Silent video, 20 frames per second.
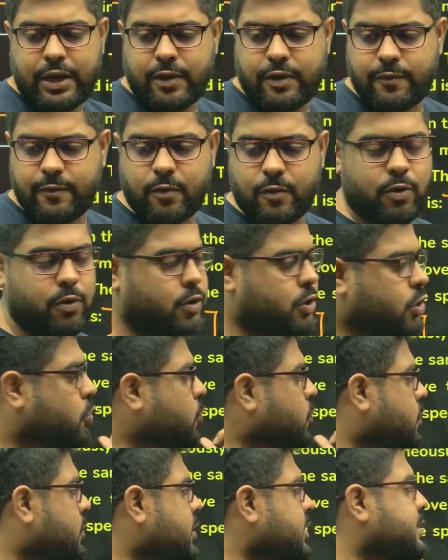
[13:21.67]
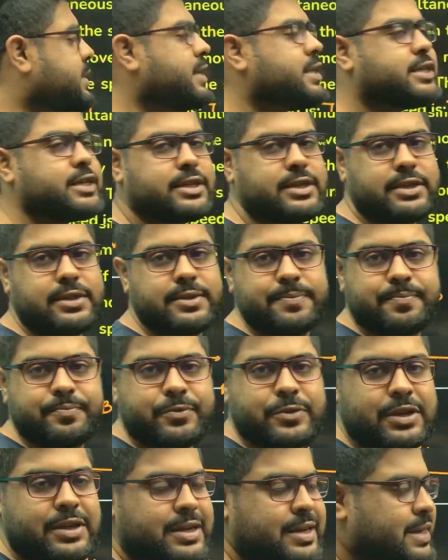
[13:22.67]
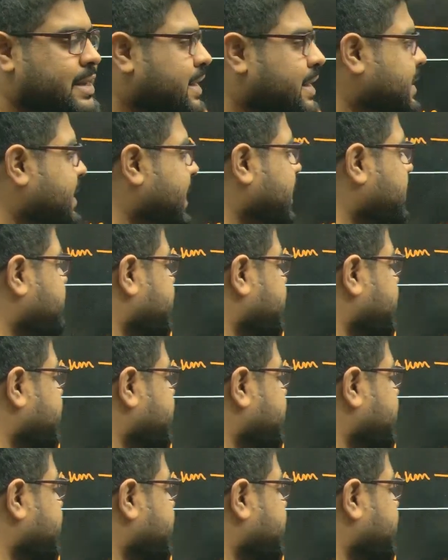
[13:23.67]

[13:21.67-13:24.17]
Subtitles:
of go towards each other, that